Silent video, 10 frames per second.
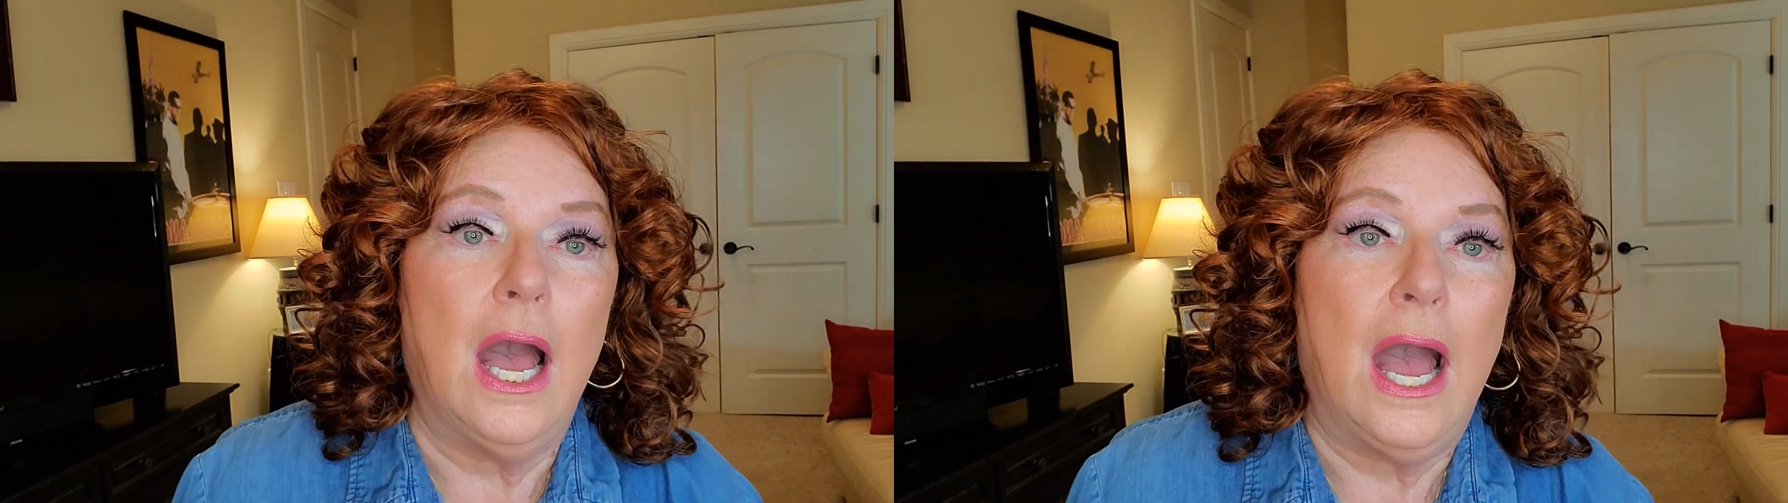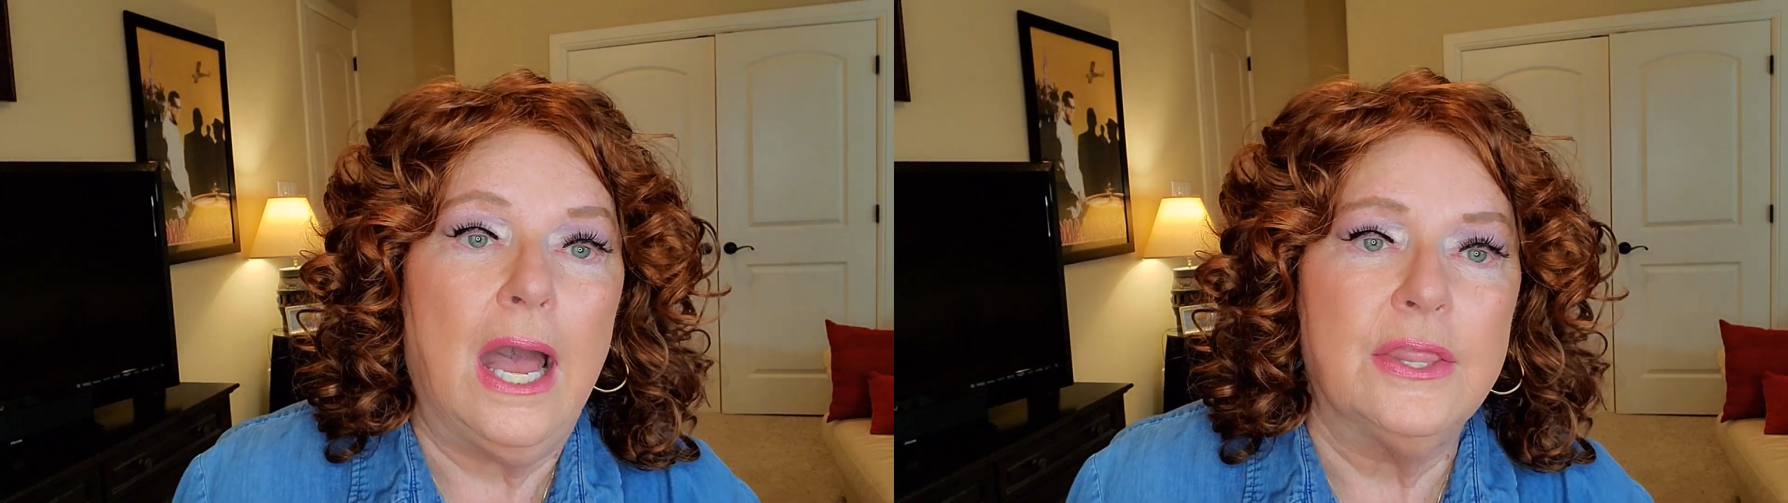
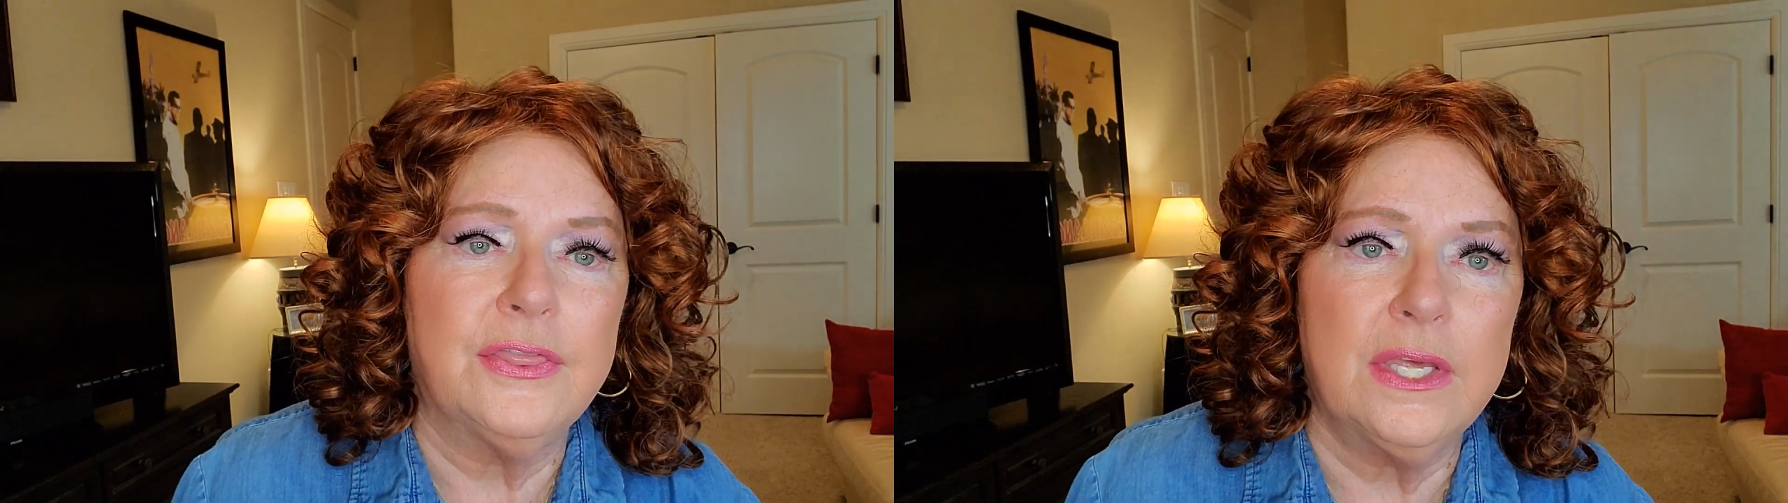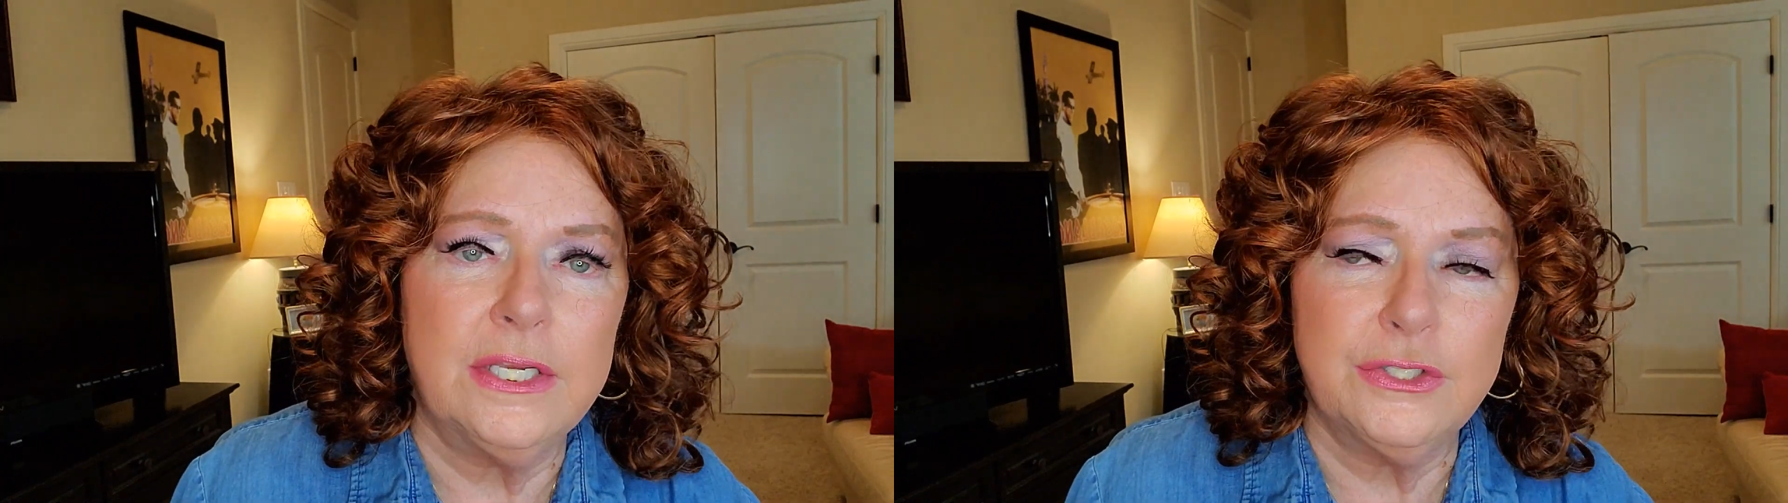I
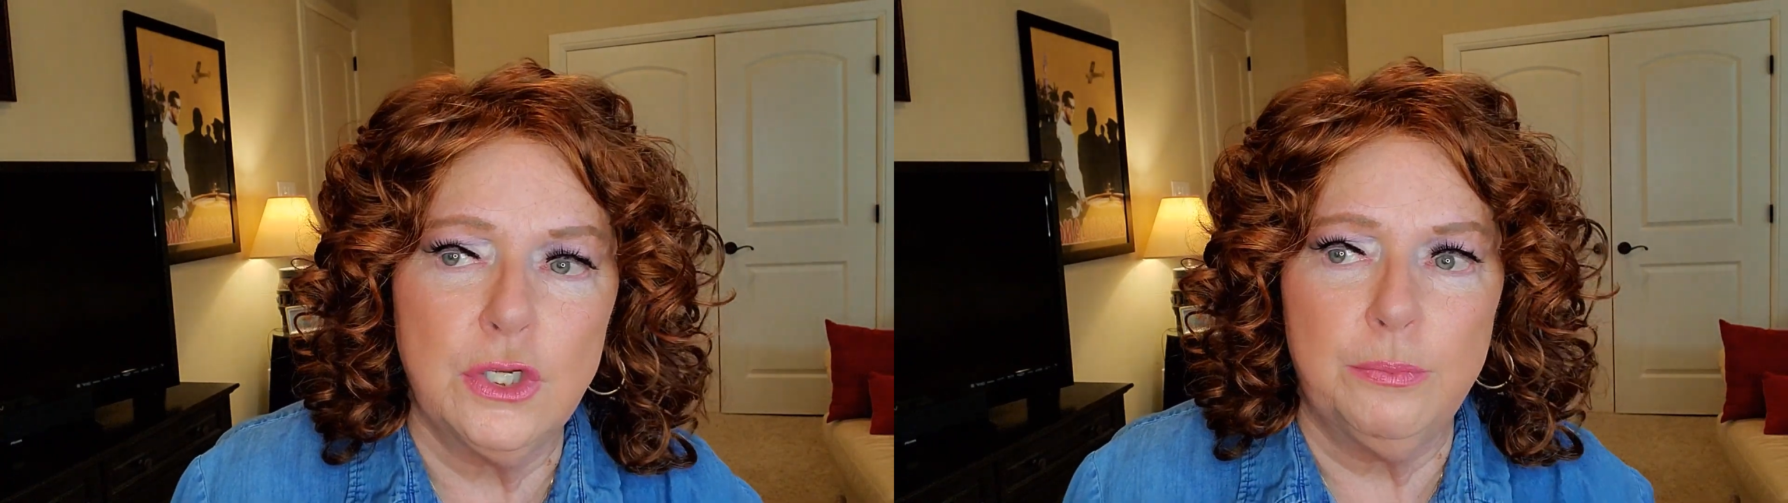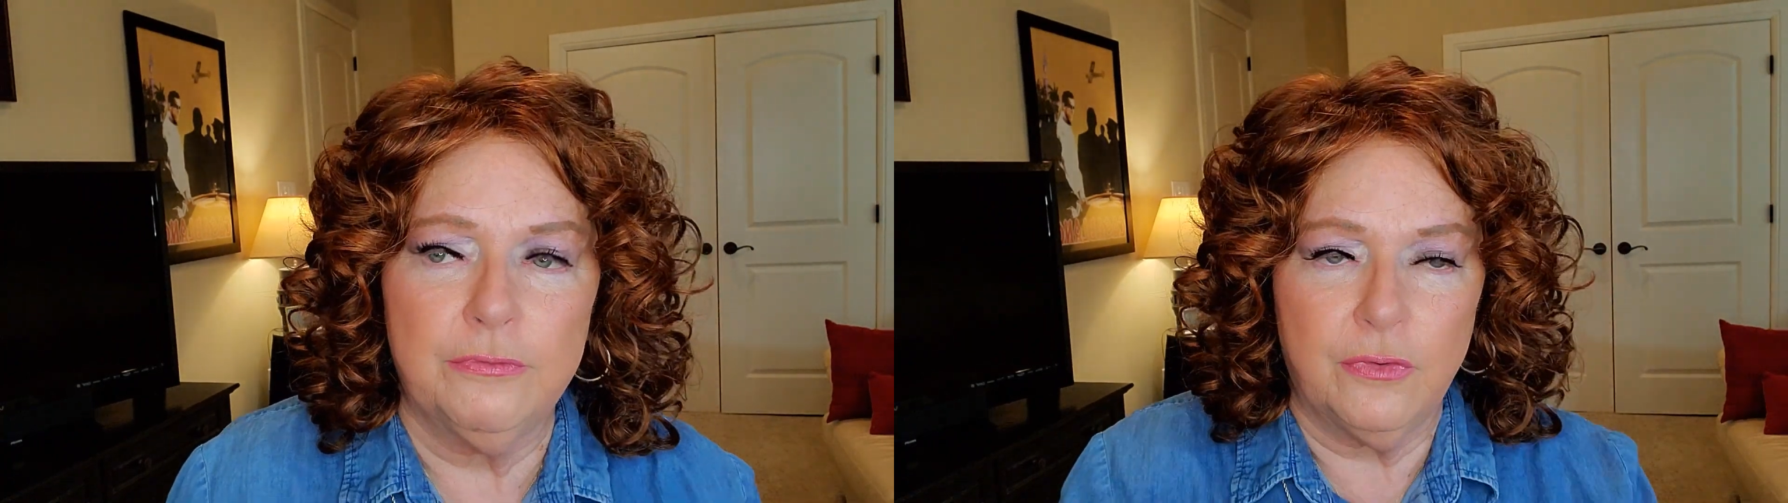think
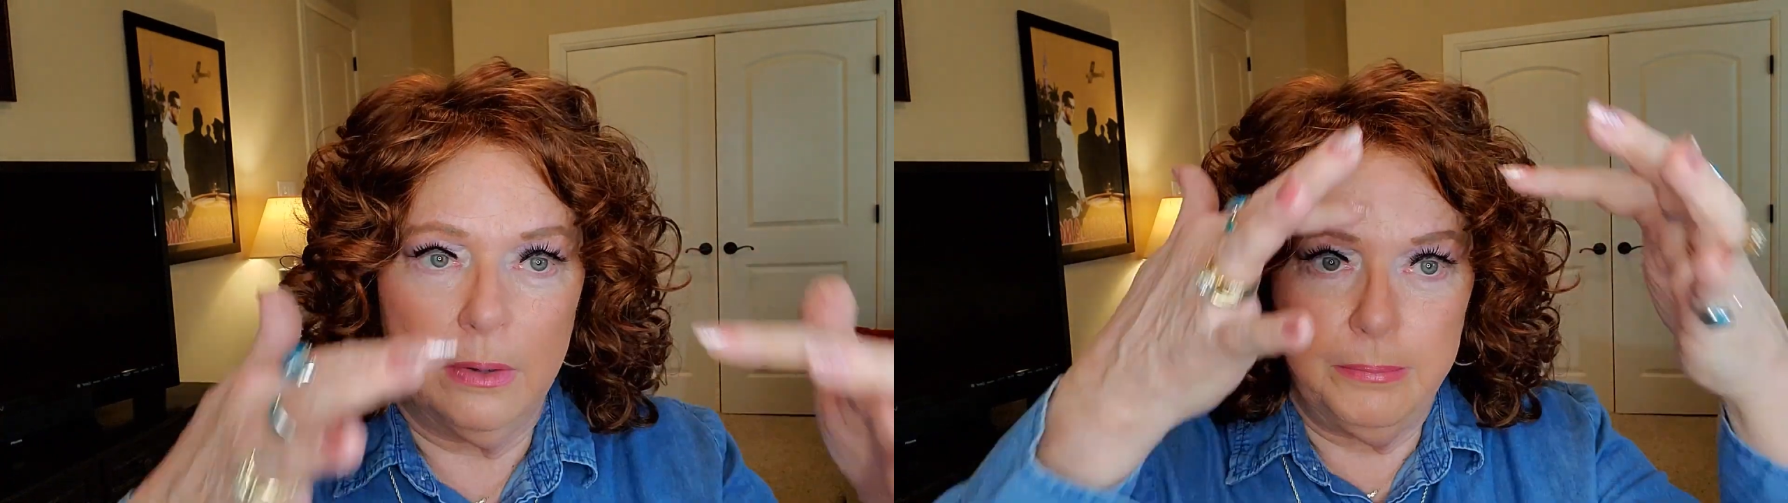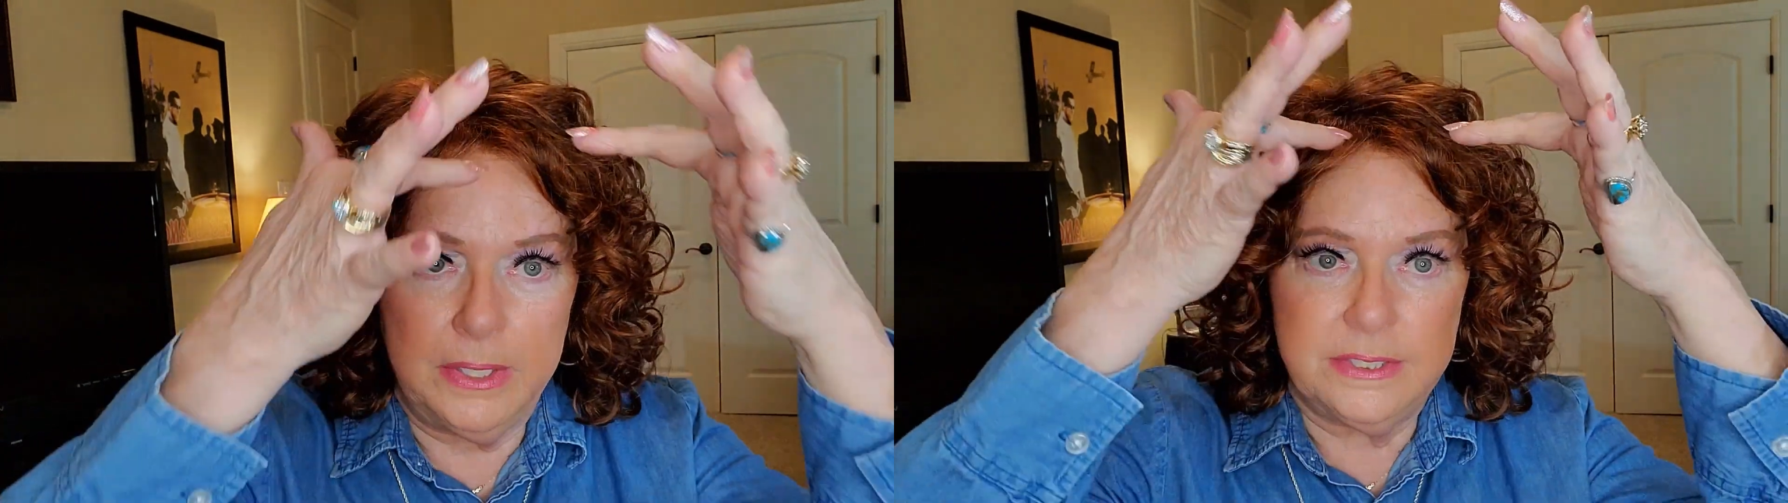super front means